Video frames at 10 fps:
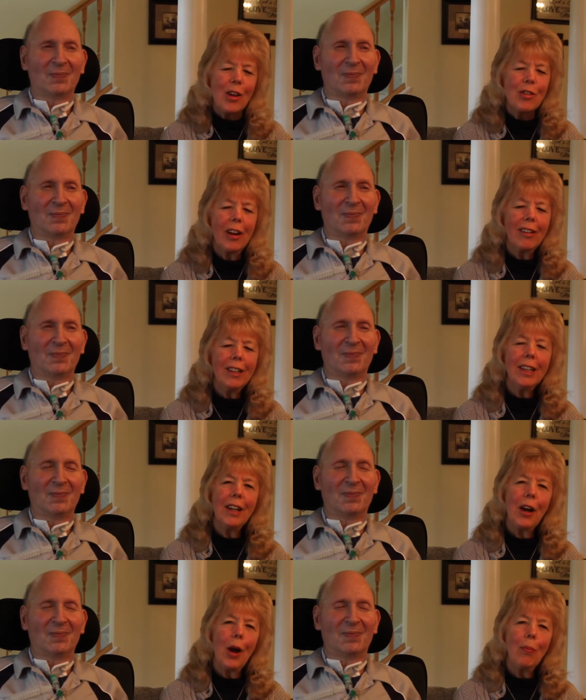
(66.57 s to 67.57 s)
Speaker 1: During an
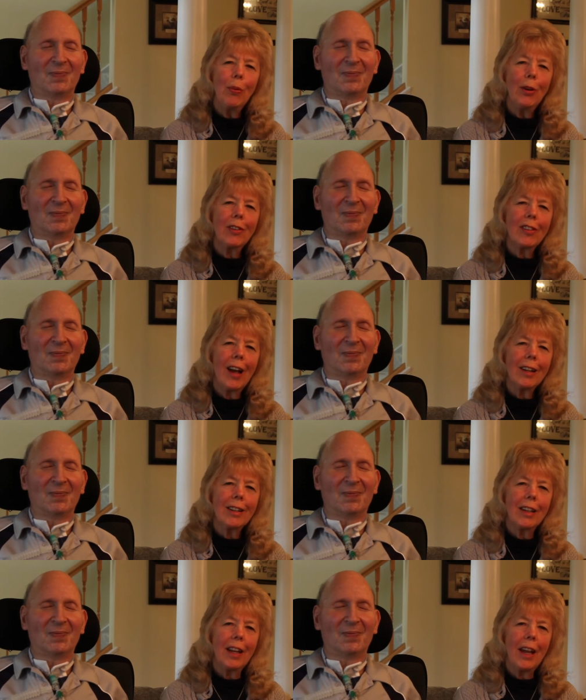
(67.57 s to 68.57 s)
Upward soccer
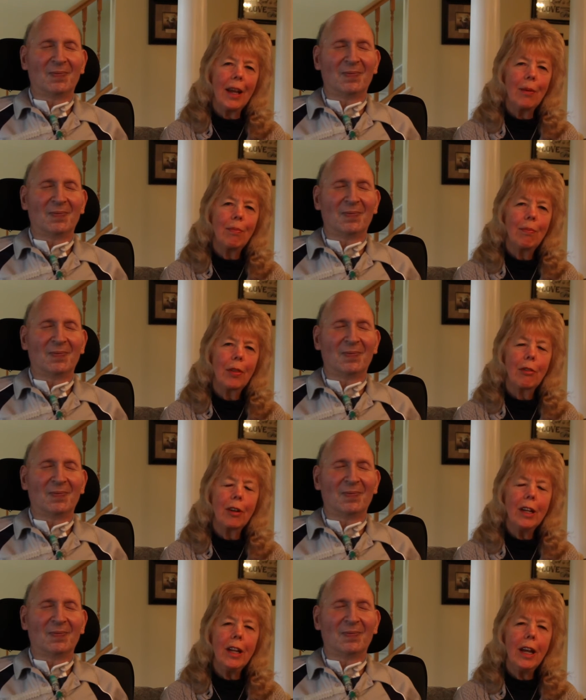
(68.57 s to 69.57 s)
game three
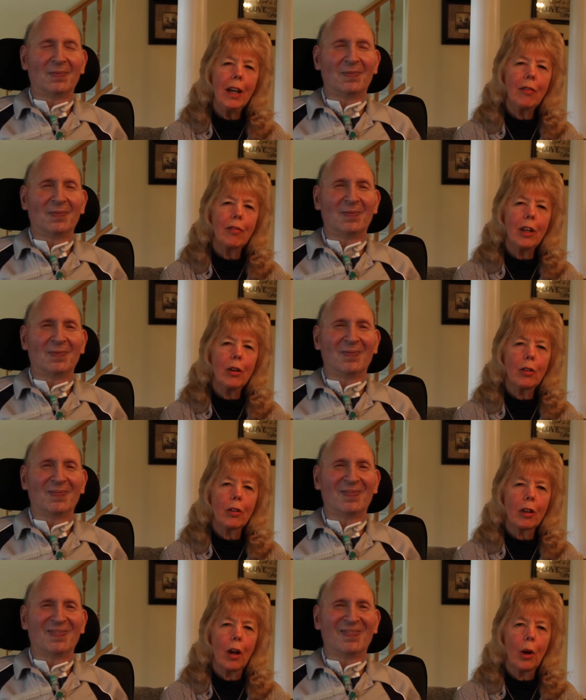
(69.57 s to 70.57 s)
and a half years
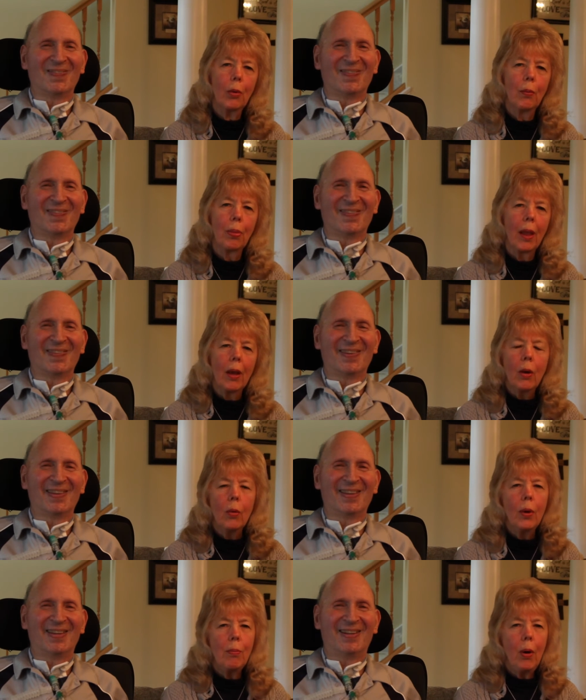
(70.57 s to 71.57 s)
ago,
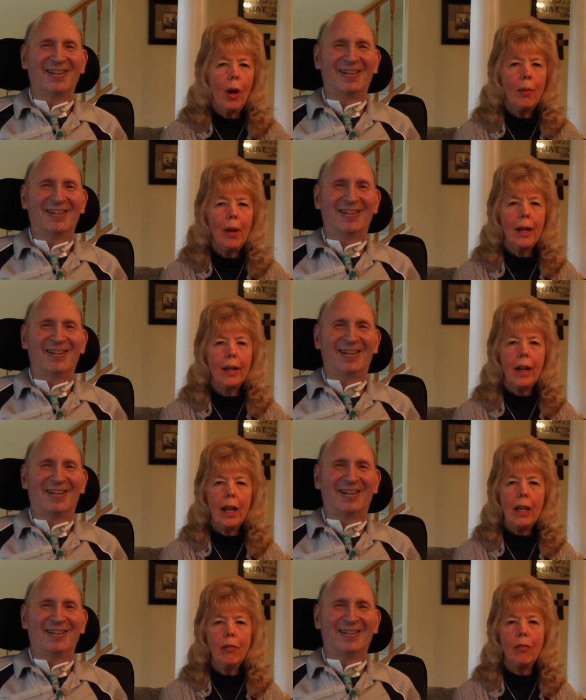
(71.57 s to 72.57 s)
when Bob had an
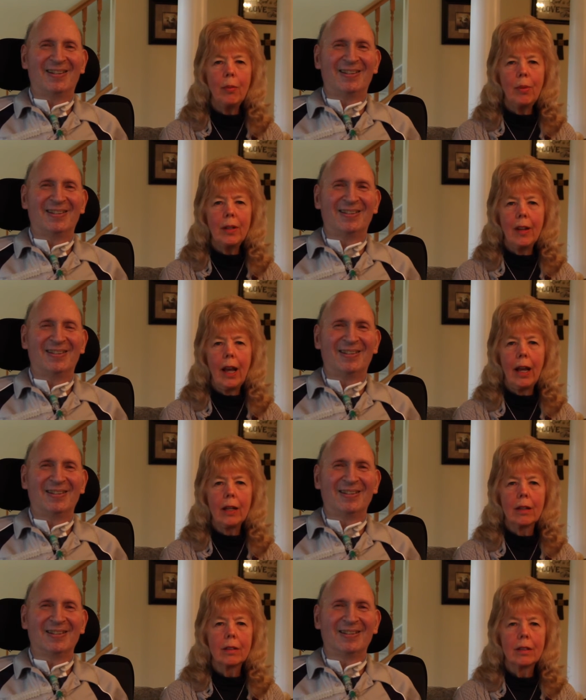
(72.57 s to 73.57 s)
AFib attack,
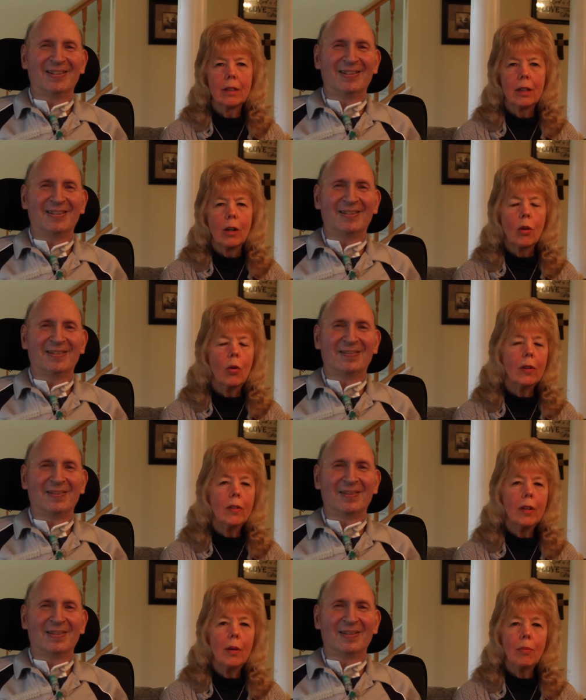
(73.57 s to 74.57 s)
causing
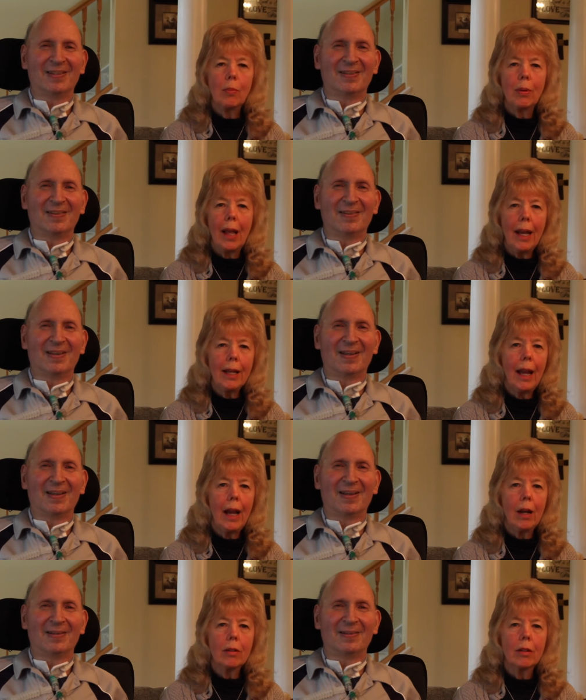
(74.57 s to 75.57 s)
him to black
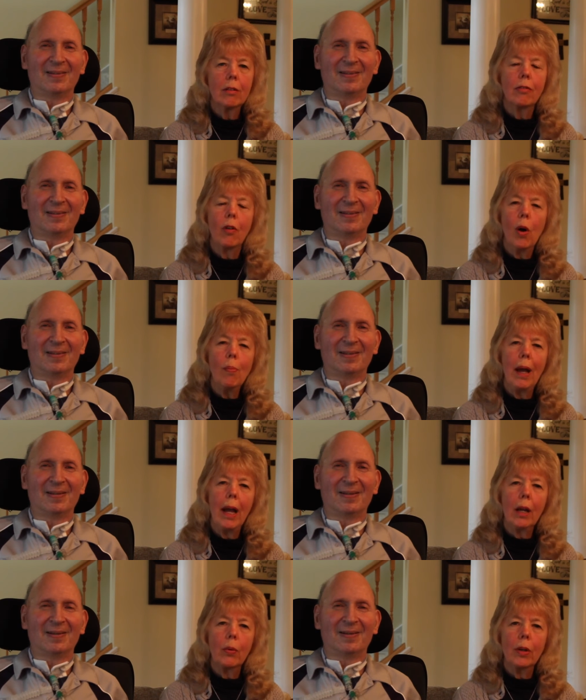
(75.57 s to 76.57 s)
out, fall
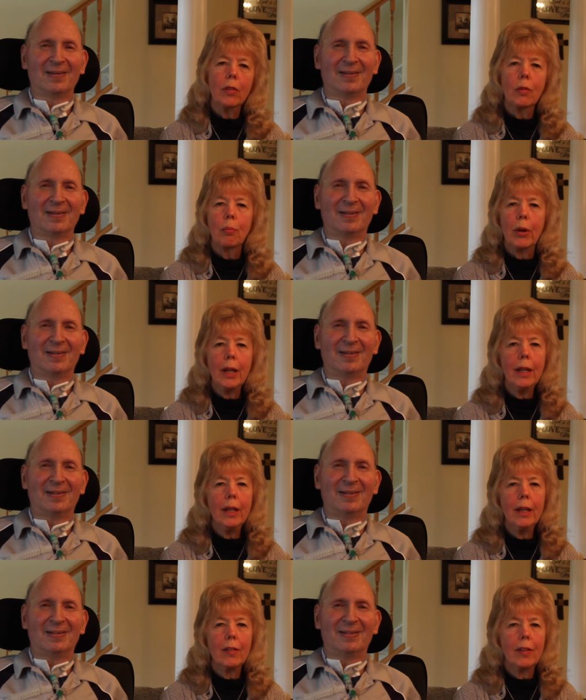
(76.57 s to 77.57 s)
backwards, breaking
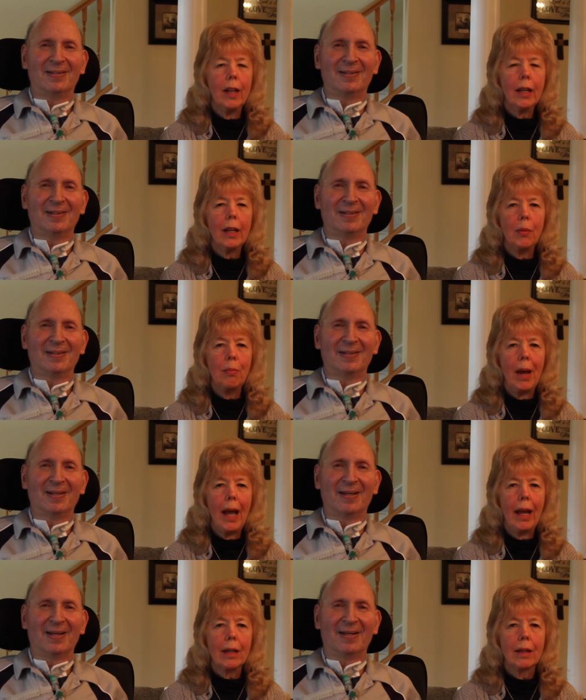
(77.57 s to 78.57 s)
his neck and
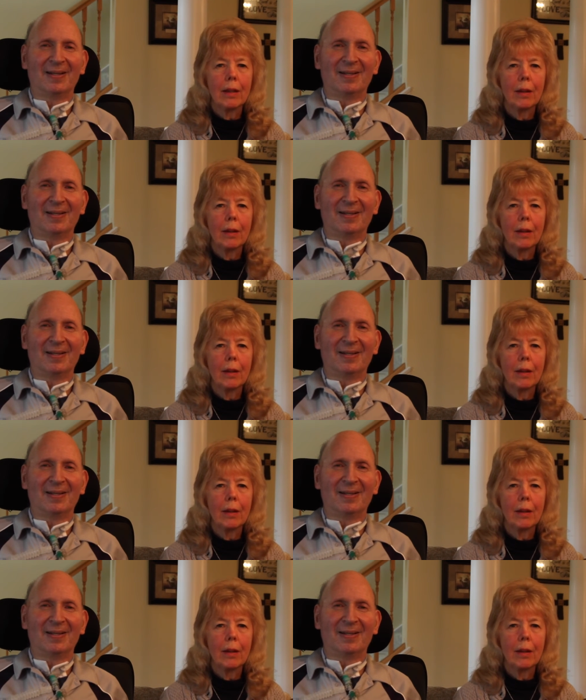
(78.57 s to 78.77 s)
back,